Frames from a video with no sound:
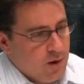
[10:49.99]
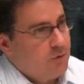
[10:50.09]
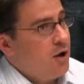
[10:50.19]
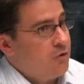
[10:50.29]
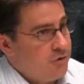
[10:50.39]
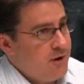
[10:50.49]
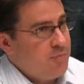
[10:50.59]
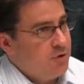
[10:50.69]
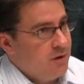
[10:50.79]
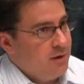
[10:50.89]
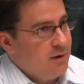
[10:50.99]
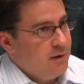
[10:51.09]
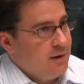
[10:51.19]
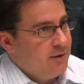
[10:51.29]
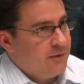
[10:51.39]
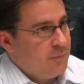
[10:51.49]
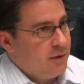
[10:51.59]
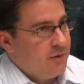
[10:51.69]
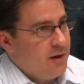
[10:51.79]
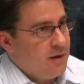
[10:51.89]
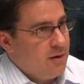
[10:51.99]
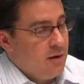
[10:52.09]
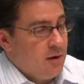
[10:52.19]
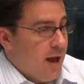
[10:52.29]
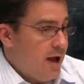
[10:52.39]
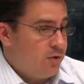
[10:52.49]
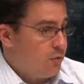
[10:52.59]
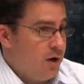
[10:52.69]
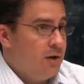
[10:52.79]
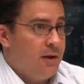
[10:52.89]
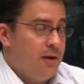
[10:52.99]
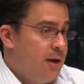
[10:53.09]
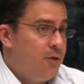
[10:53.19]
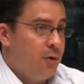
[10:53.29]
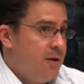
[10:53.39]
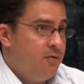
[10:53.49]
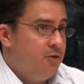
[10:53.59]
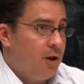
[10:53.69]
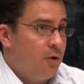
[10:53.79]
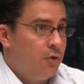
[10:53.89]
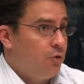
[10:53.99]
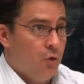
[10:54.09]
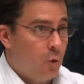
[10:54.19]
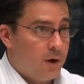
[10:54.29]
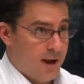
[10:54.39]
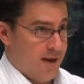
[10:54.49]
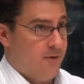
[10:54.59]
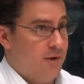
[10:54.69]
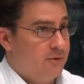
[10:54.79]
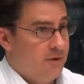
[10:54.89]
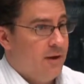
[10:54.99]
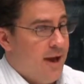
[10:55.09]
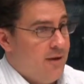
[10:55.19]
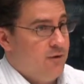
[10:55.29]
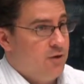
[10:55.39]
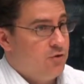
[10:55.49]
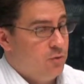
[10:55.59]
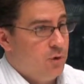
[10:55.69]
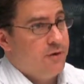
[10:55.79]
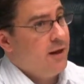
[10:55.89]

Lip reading: of contraception is something that actually, frankly, neither evangelicals nor Catholics have an issue with.